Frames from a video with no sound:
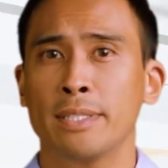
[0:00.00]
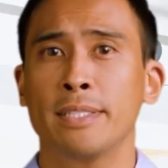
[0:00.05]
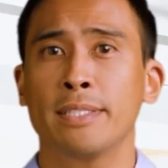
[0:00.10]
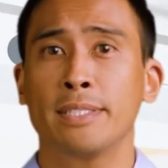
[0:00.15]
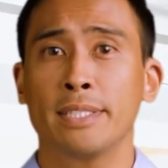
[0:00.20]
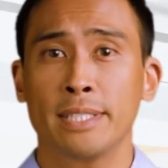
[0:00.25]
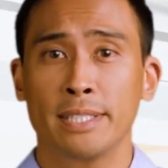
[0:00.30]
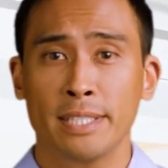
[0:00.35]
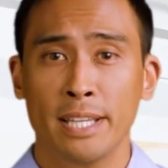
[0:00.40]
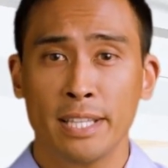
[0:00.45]
to
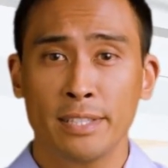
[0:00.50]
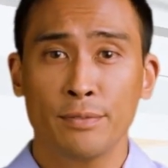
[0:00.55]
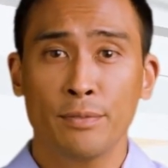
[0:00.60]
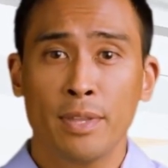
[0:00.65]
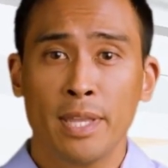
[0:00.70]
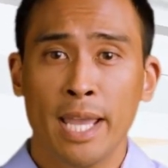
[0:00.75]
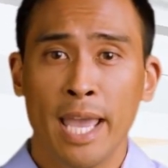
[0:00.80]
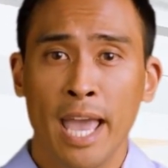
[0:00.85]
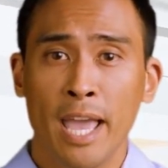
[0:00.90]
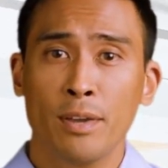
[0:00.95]

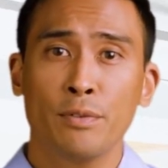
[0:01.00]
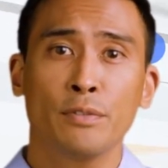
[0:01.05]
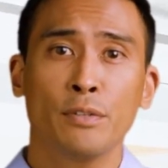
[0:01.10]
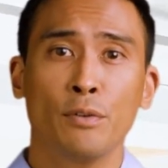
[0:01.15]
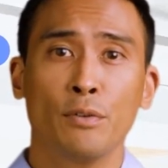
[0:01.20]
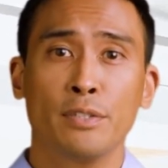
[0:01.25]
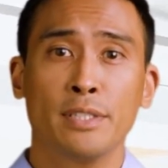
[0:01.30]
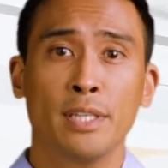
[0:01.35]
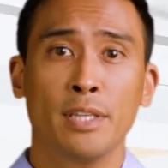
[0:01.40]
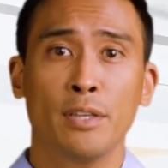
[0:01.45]
successfully
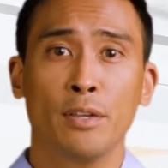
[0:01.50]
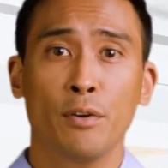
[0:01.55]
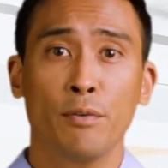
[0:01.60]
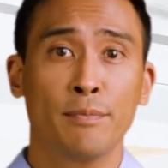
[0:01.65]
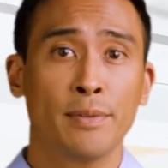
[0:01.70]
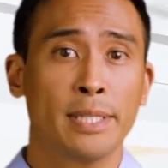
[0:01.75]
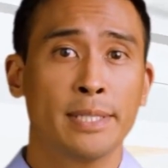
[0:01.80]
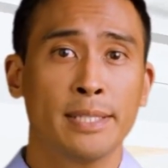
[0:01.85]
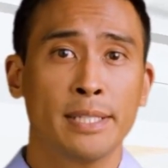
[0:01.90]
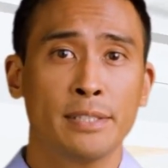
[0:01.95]
outsourcing your
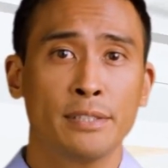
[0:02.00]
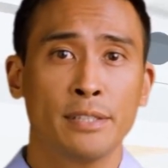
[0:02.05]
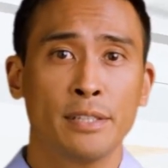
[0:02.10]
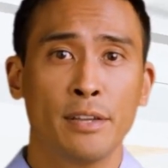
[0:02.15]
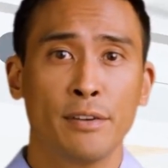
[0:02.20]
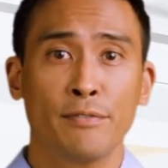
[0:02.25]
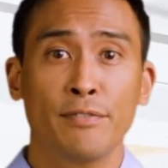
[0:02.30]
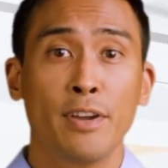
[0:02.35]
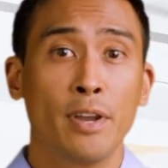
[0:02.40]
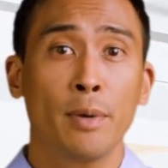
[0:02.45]
business to
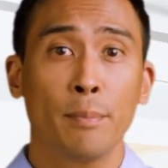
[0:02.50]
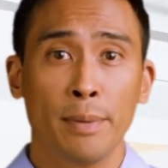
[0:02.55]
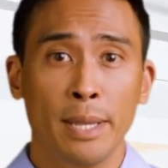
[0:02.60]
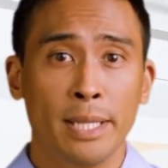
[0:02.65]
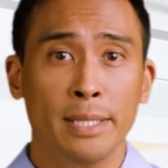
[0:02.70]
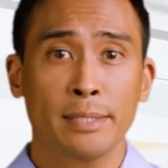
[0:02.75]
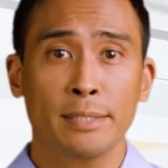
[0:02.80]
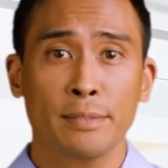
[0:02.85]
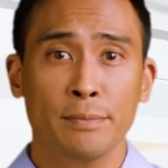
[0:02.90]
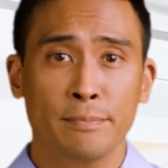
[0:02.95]
the
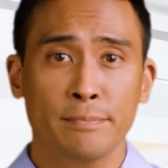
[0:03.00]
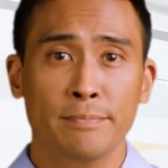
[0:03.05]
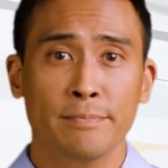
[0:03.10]
Philippines.